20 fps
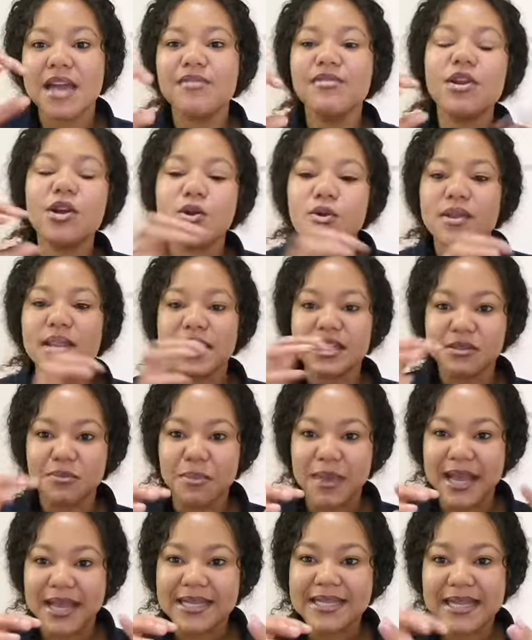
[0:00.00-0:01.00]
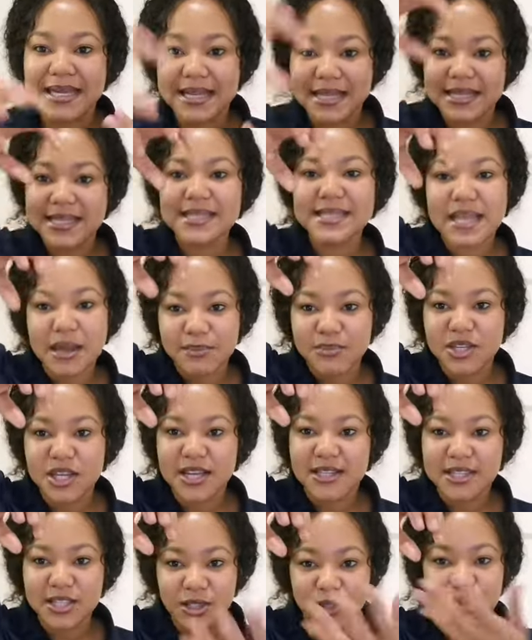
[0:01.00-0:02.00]
every law that's made, it is
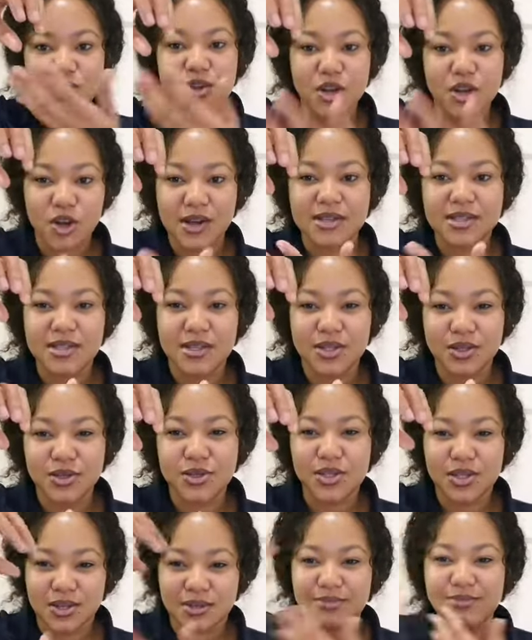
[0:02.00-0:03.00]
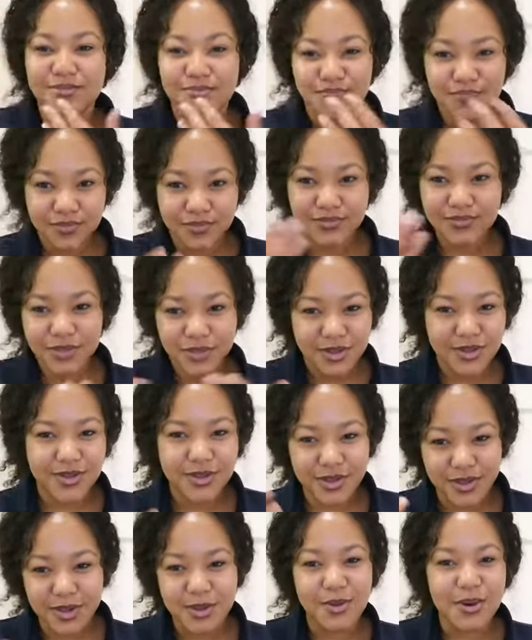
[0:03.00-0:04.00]
subject to the Constitution.
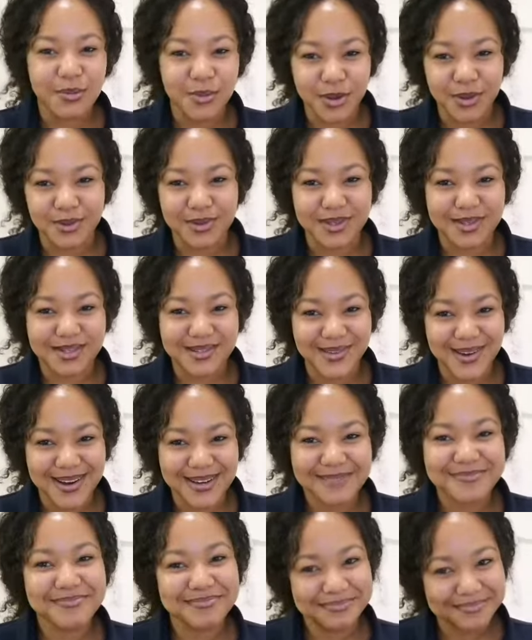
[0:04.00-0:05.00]
You get where I'm going with this, right?